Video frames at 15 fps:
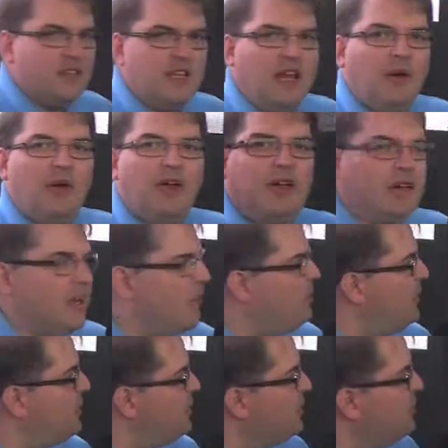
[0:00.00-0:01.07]
that way you get a
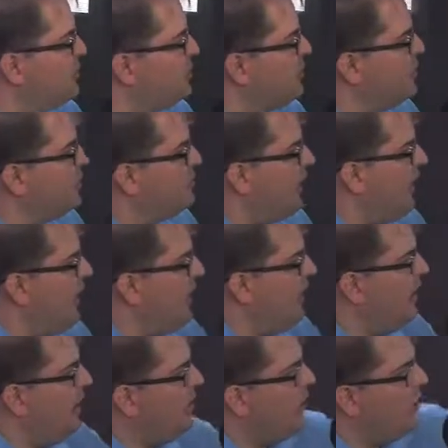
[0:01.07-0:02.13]
picture-in-picture -picture
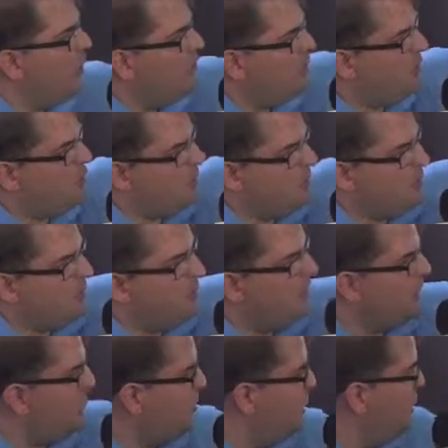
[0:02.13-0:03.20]
display with tweets
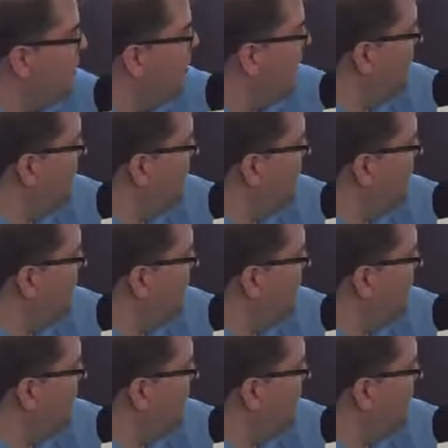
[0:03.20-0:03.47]
about the show you're